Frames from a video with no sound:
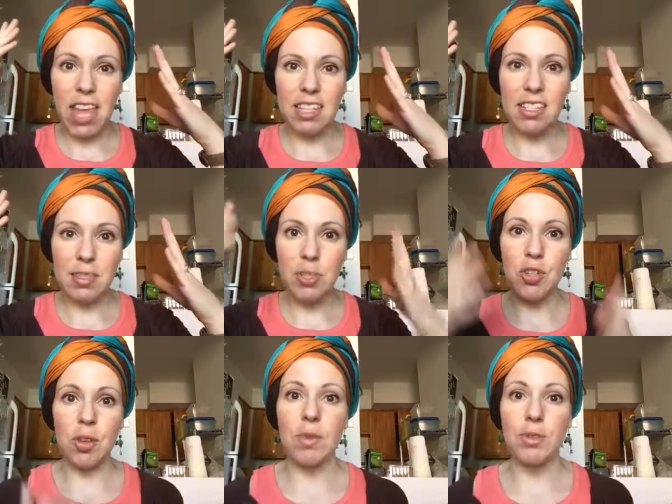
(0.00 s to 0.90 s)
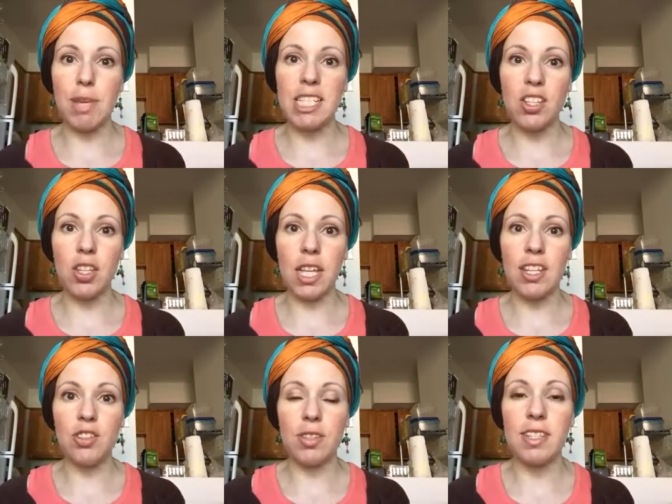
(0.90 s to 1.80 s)
asymmetry, which makes it look
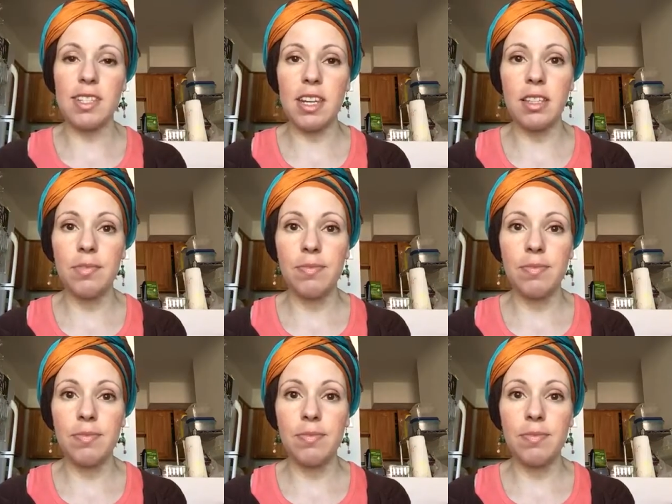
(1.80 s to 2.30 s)
interesting.